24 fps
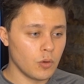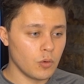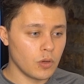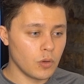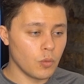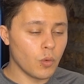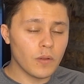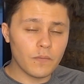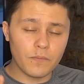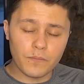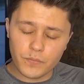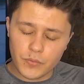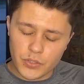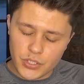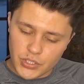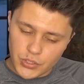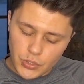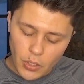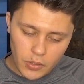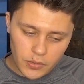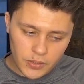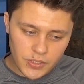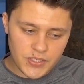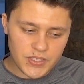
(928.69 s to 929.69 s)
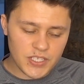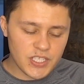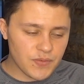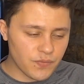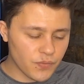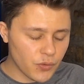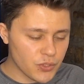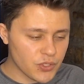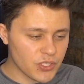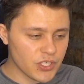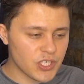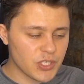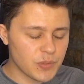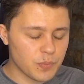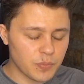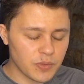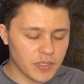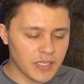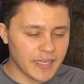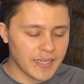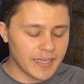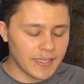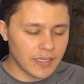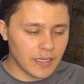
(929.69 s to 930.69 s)
well, for starters, let's first
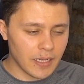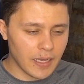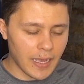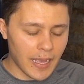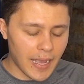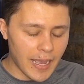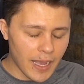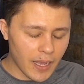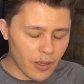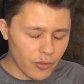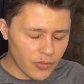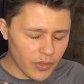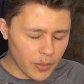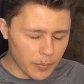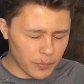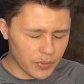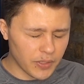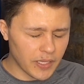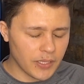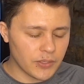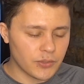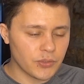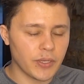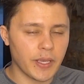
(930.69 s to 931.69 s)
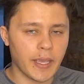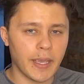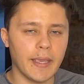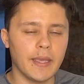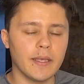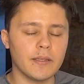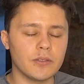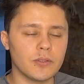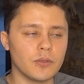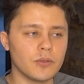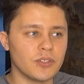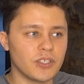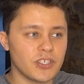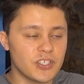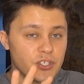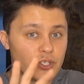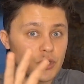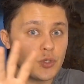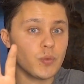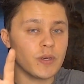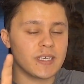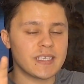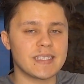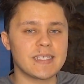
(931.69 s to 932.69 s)
explain how they plan to handle this
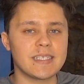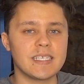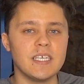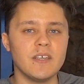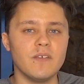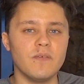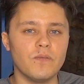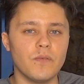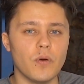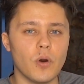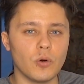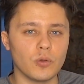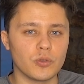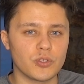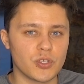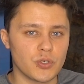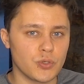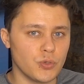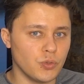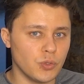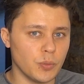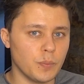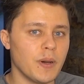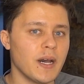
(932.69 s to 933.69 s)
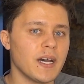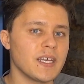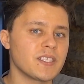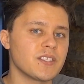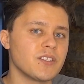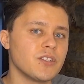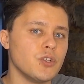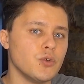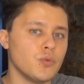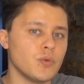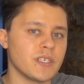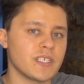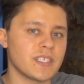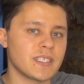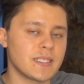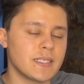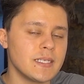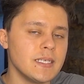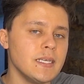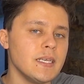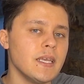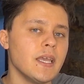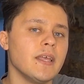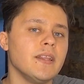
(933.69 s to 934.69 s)
UST vault. So you deposit
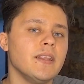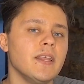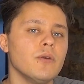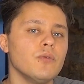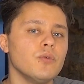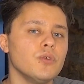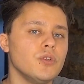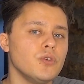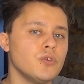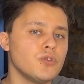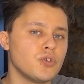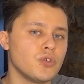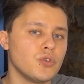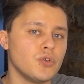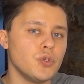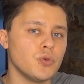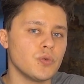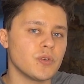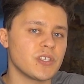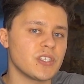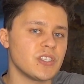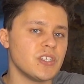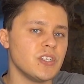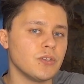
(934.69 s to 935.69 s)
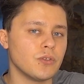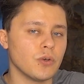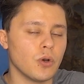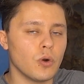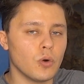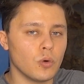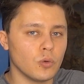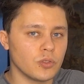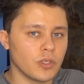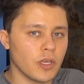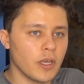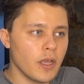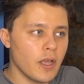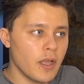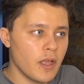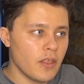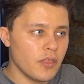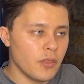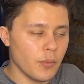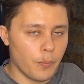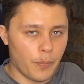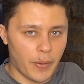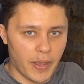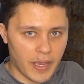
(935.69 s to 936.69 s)
UST, and they would use your UST to hold
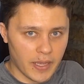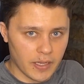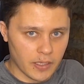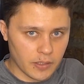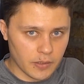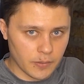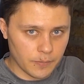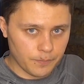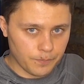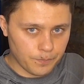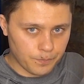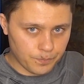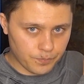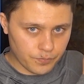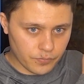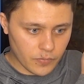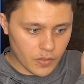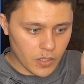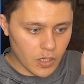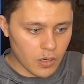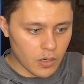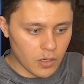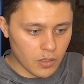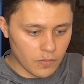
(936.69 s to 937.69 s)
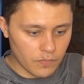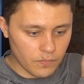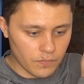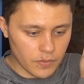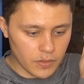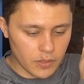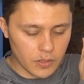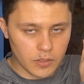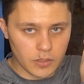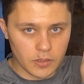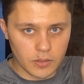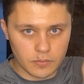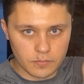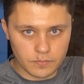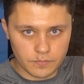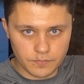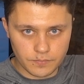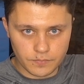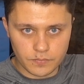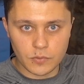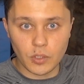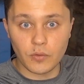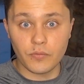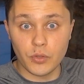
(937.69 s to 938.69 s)
the peg of uh,
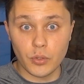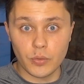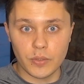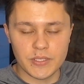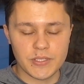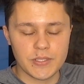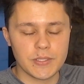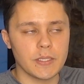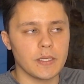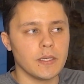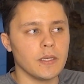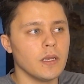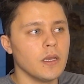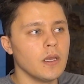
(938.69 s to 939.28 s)
of UST.